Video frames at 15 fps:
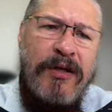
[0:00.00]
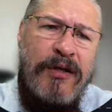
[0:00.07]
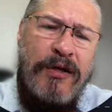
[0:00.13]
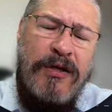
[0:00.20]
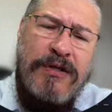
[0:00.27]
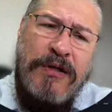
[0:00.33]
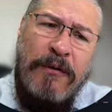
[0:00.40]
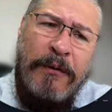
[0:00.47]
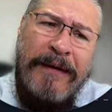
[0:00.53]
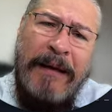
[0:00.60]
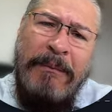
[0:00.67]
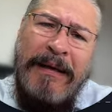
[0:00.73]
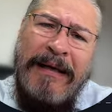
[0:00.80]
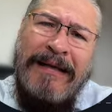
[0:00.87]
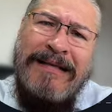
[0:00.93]
So with
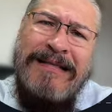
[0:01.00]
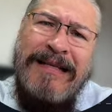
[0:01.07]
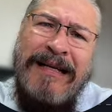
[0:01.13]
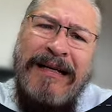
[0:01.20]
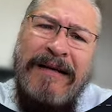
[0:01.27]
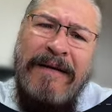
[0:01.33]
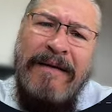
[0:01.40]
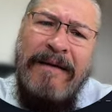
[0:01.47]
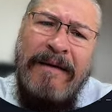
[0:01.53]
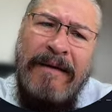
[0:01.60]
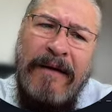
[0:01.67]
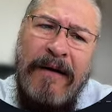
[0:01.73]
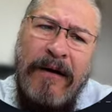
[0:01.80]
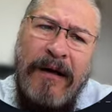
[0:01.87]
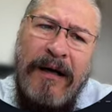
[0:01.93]
that being said,
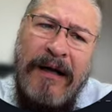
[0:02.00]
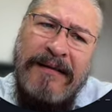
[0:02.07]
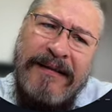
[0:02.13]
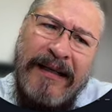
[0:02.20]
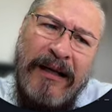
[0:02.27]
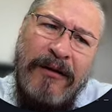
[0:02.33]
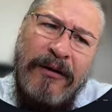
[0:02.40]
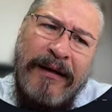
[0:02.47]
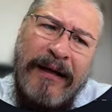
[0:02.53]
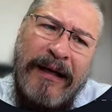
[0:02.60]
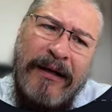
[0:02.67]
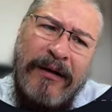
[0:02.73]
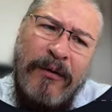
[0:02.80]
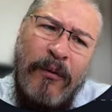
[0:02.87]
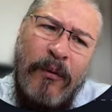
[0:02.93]
let's take a look
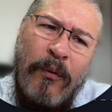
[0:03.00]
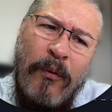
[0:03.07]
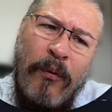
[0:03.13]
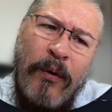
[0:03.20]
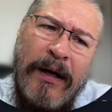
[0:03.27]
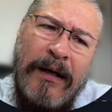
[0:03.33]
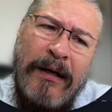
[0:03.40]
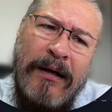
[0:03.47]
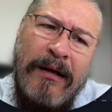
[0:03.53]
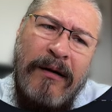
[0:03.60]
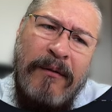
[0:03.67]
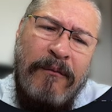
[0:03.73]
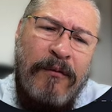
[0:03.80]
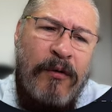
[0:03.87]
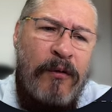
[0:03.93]
at what
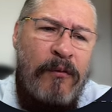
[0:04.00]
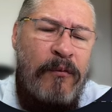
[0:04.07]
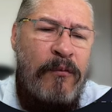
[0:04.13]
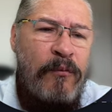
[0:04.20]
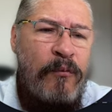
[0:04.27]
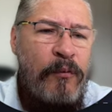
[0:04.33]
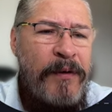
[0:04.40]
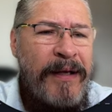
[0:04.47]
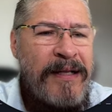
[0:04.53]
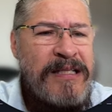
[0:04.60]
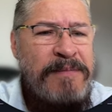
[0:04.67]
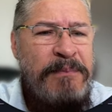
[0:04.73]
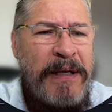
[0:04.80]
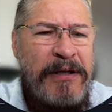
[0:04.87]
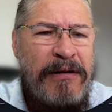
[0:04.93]
you know, we can
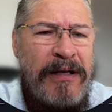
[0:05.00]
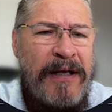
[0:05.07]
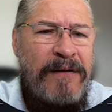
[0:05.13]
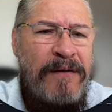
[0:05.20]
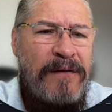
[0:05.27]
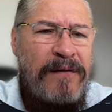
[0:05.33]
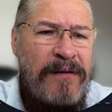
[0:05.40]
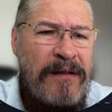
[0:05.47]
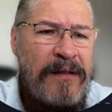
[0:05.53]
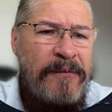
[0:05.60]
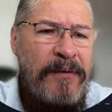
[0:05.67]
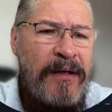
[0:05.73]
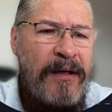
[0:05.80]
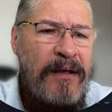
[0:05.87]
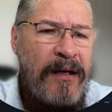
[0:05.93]
speculate to
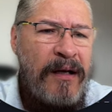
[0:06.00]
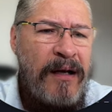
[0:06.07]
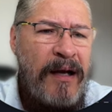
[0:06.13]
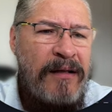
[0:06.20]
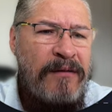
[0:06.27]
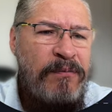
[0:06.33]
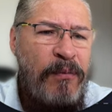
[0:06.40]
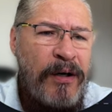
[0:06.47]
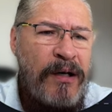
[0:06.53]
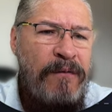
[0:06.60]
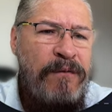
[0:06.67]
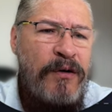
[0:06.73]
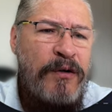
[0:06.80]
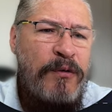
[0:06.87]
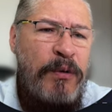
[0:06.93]
see as market
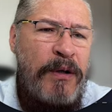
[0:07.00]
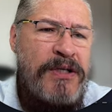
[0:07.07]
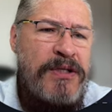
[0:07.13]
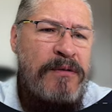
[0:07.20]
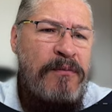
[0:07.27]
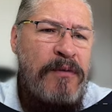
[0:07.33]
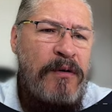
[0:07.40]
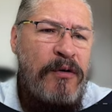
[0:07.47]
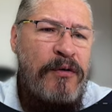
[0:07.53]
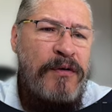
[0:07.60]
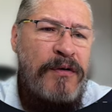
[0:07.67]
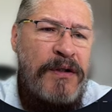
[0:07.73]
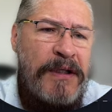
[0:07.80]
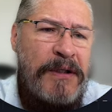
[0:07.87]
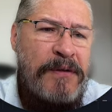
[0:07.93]
fluctuation
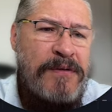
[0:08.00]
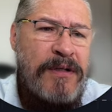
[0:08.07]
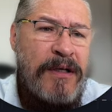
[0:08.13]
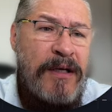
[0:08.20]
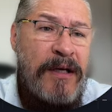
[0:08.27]
continues.